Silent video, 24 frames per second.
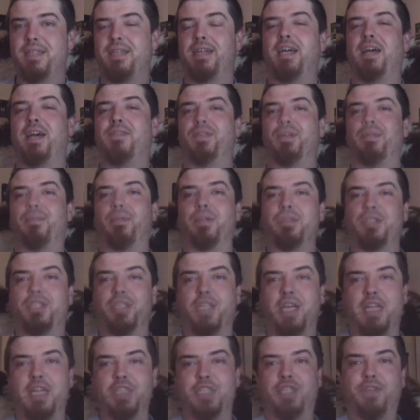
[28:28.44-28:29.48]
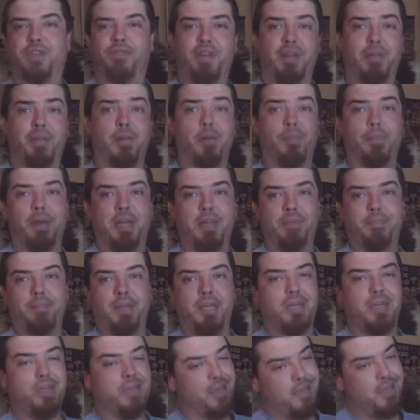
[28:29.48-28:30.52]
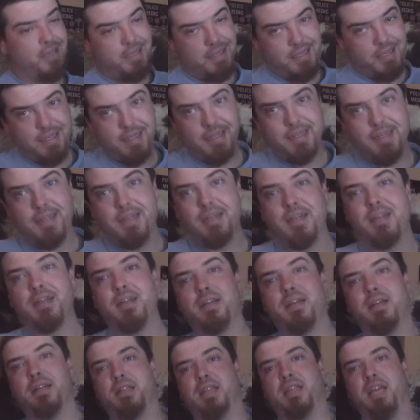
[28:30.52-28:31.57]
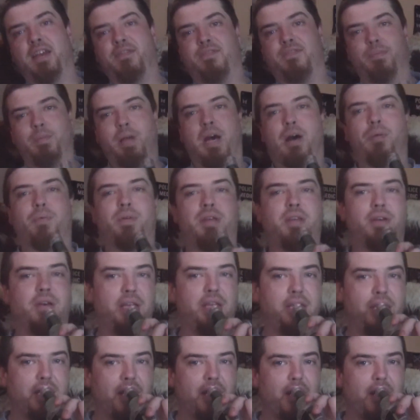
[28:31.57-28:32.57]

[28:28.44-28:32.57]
if you're watching this, you very well might be. Take from that what you like.